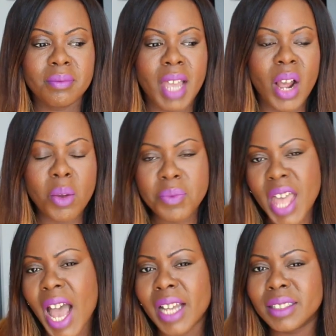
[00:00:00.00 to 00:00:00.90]
I hope
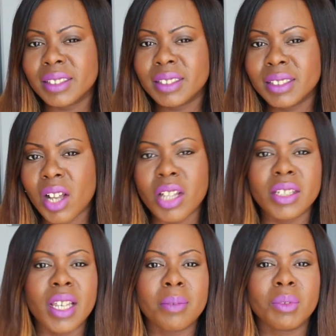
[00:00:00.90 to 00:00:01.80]
that
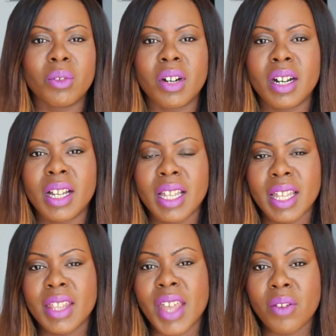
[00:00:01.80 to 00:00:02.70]
concept or
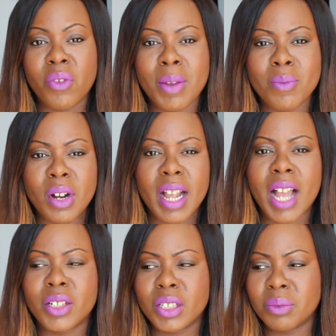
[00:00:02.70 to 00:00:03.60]
that framework
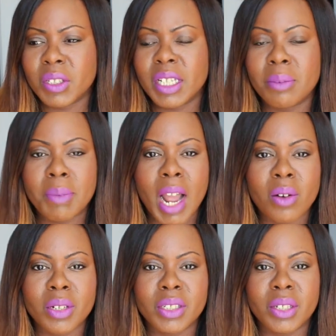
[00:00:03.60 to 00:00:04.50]
actually really
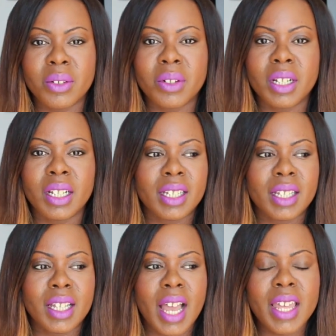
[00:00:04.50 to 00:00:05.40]
empowers you.
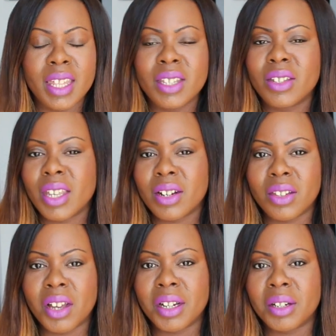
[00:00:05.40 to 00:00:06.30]
I think you'll get a
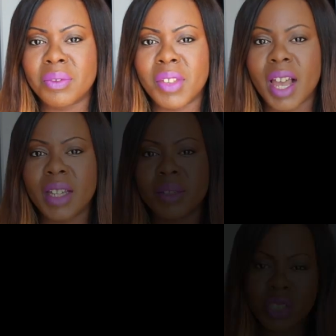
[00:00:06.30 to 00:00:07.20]
lot out of that.
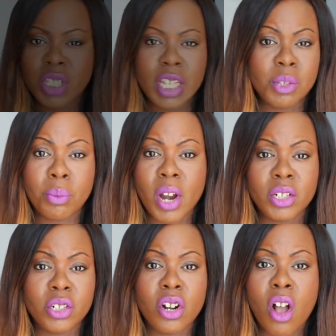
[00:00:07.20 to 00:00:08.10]
Let's just take the
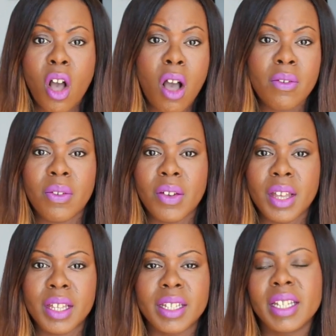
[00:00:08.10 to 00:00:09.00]
pressure off
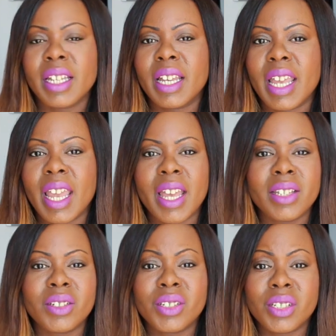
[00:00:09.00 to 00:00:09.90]

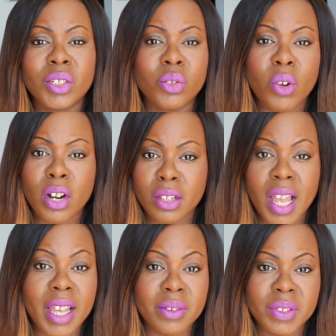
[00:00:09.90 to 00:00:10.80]
and just enjoy our
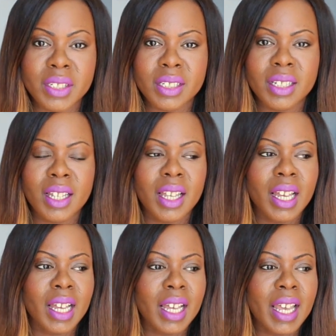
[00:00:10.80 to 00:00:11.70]
lives.
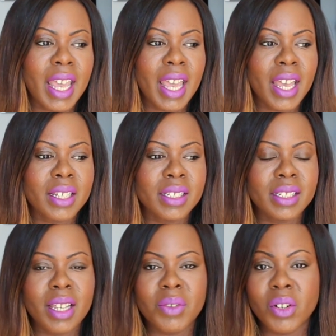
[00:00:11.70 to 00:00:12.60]

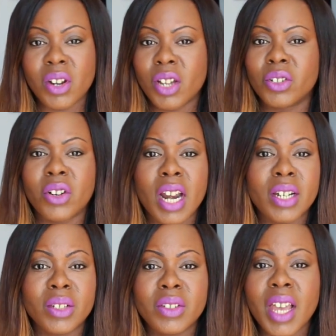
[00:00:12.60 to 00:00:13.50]
And if you're not sure how
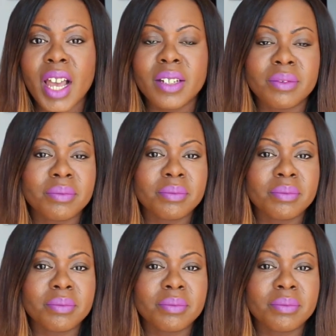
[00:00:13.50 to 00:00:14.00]
to do that,